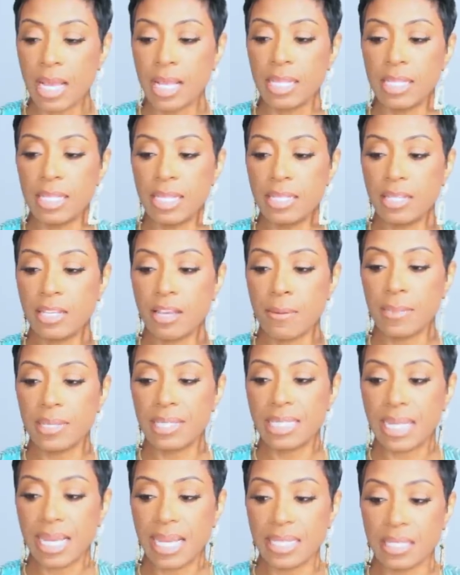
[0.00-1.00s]
These come in
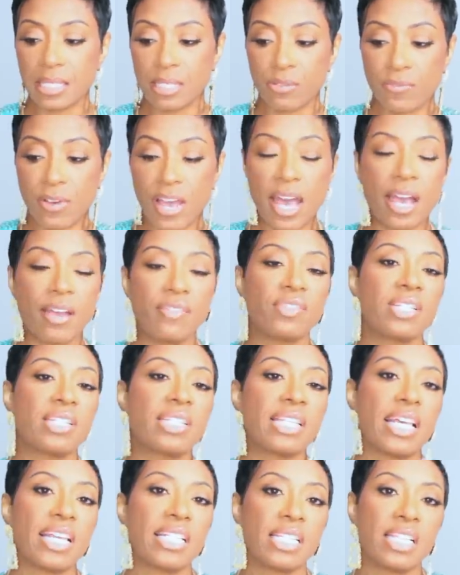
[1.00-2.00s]
sizes 5 to
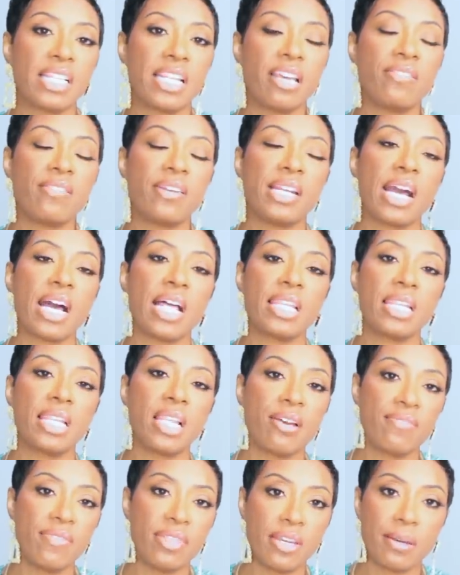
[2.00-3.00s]
size 11. I
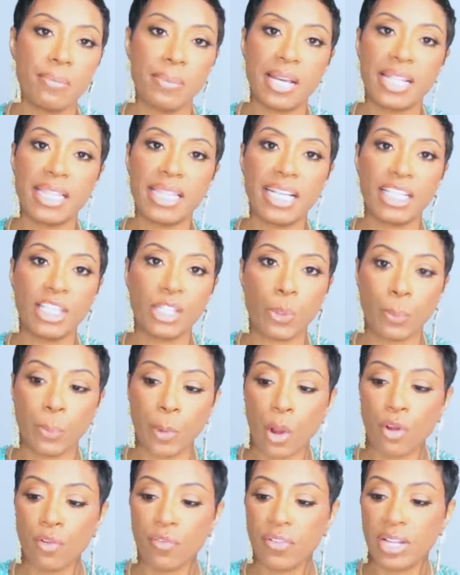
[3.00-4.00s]
love them. I think they're
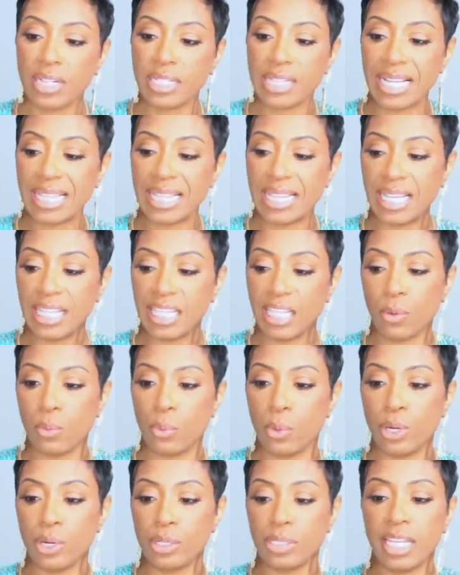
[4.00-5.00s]
perfect. I think they
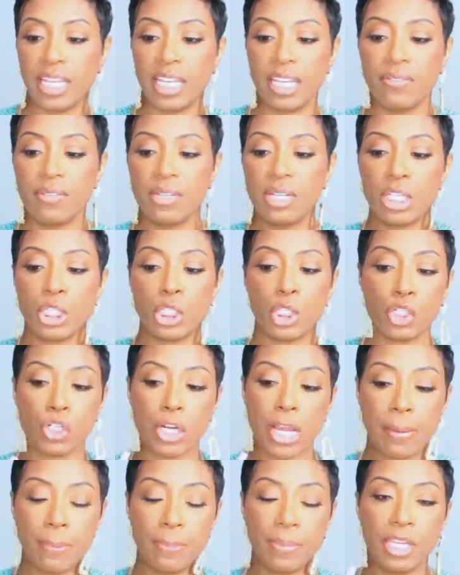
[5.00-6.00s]
work. They're giving us
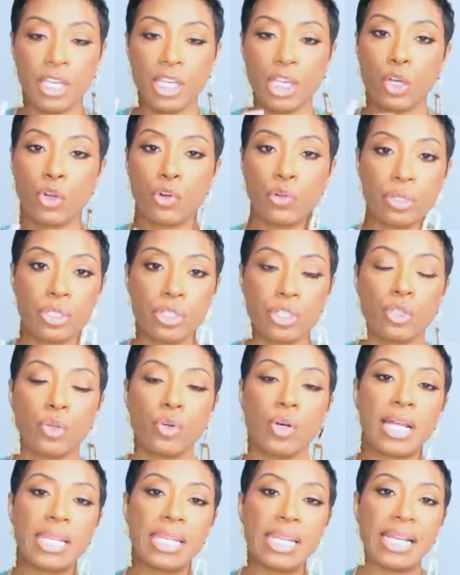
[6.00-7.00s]
strappy
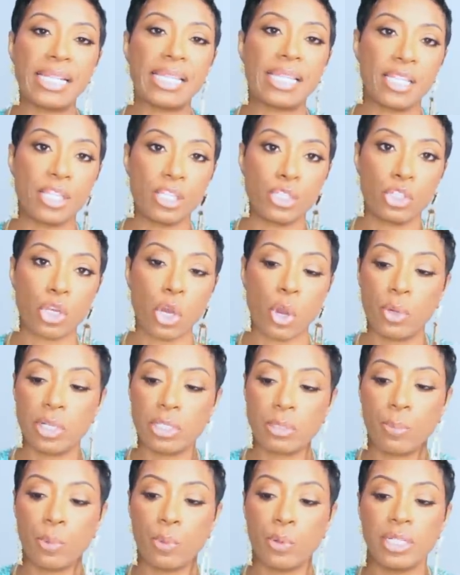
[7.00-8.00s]
crystal. I like that the toe is
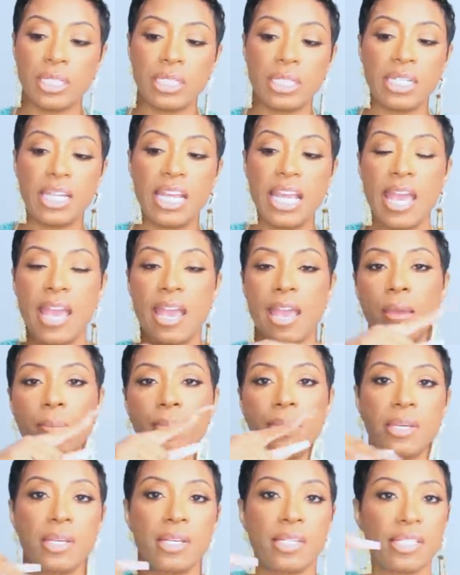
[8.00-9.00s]
pointed. And
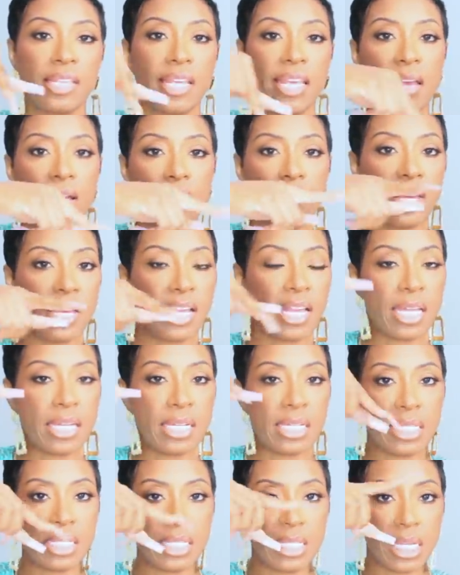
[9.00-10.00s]
because they have that kind
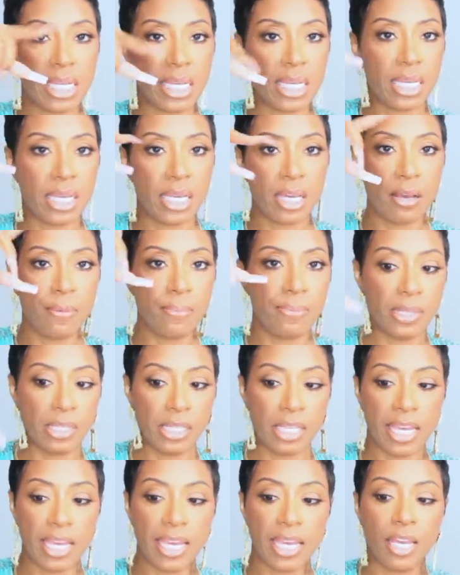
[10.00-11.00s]
of snaking up the
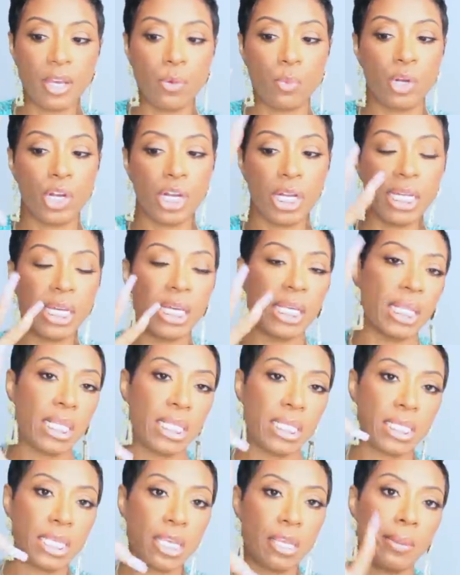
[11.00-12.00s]
leg, we're going to get the
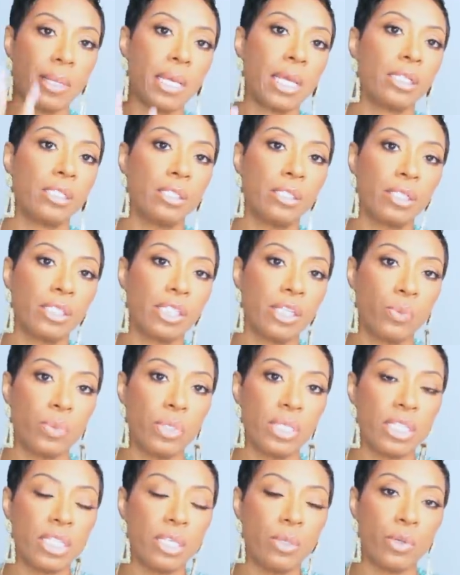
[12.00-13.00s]
same kind of look that we
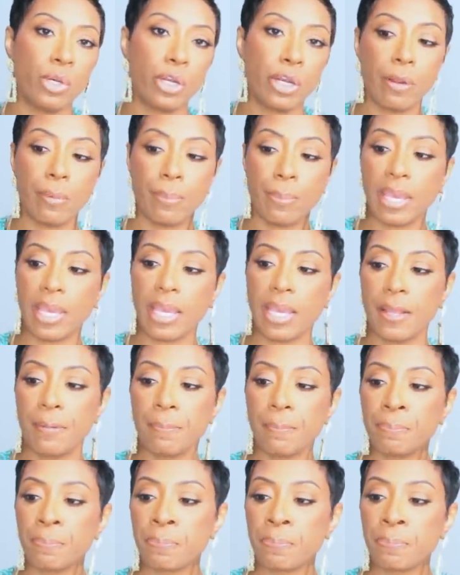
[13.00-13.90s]
see with her pant.